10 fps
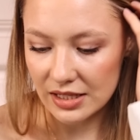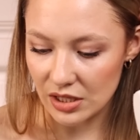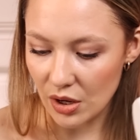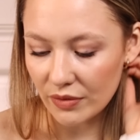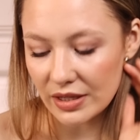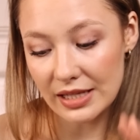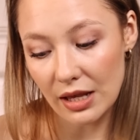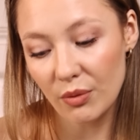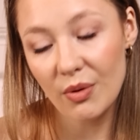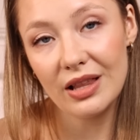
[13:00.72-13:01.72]
So the
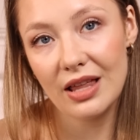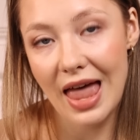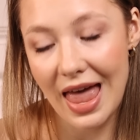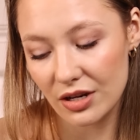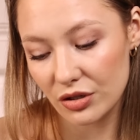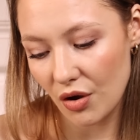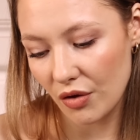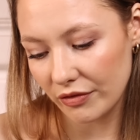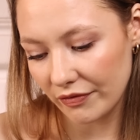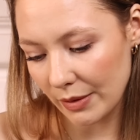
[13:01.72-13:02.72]
sale will end
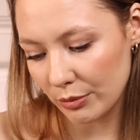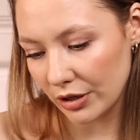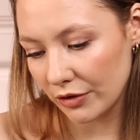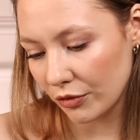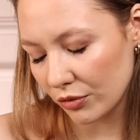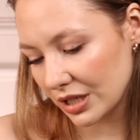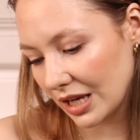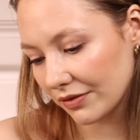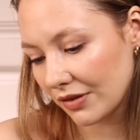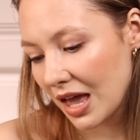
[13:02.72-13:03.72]
on February
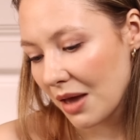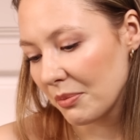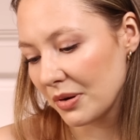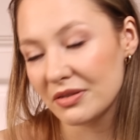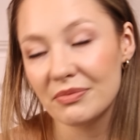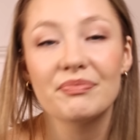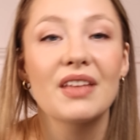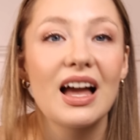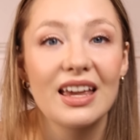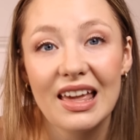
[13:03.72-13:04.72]
14th, but
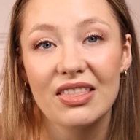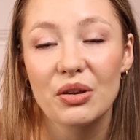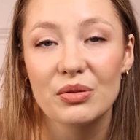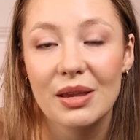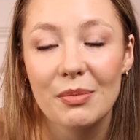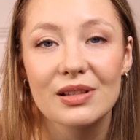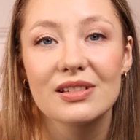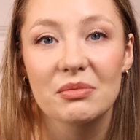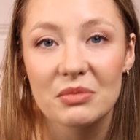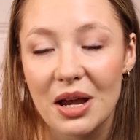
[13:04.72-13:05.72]
I get those emails
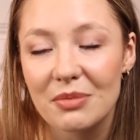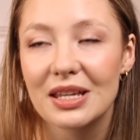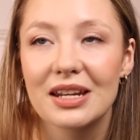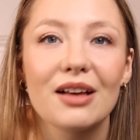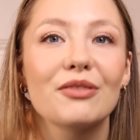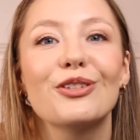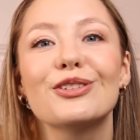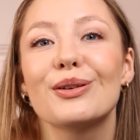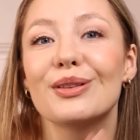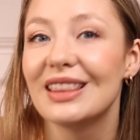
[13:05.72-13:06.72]
sometimes, and I
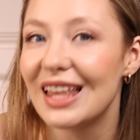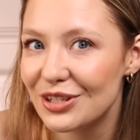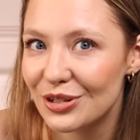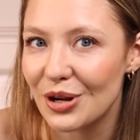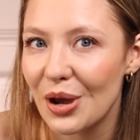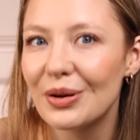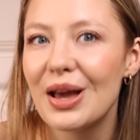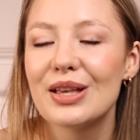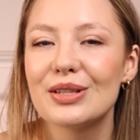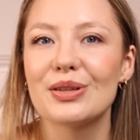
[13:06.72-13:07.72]
thought I'll let you know
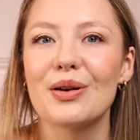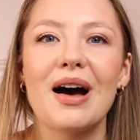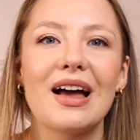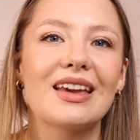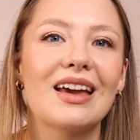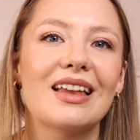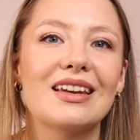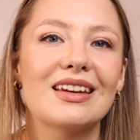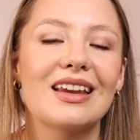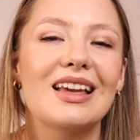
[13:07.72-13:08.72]
so I
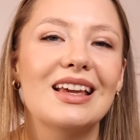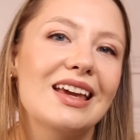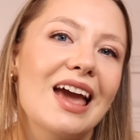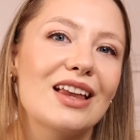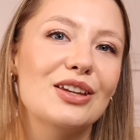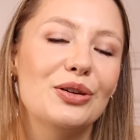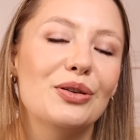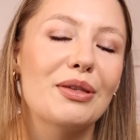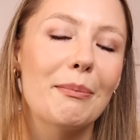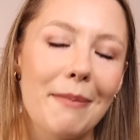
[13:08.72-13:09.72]
can get
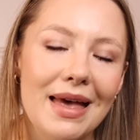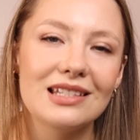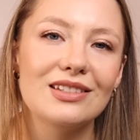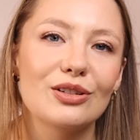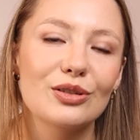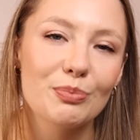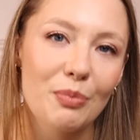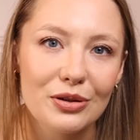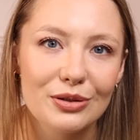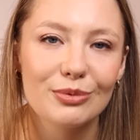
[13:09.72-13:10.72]
you the best deals
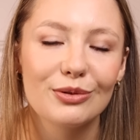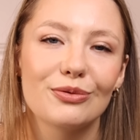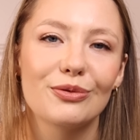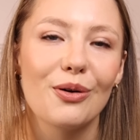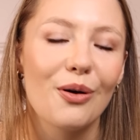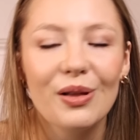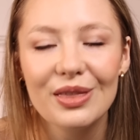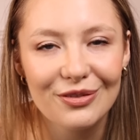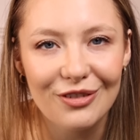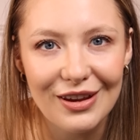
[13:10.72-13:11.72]
possible for all
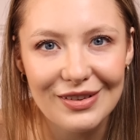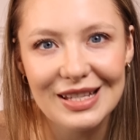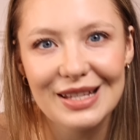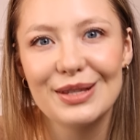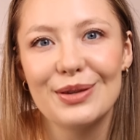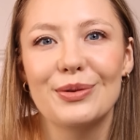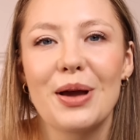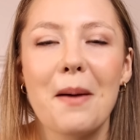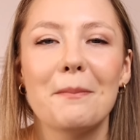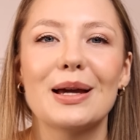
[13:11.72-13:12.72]
the fragrances you
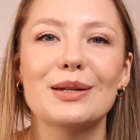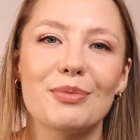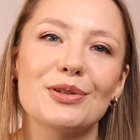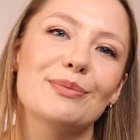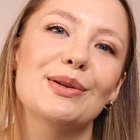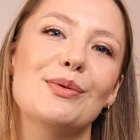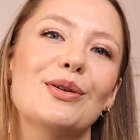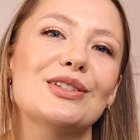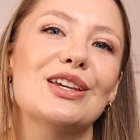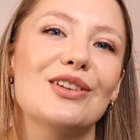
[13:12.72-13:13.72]
might possibly
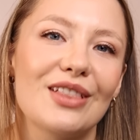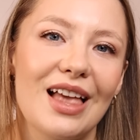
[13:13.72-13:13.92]
want in your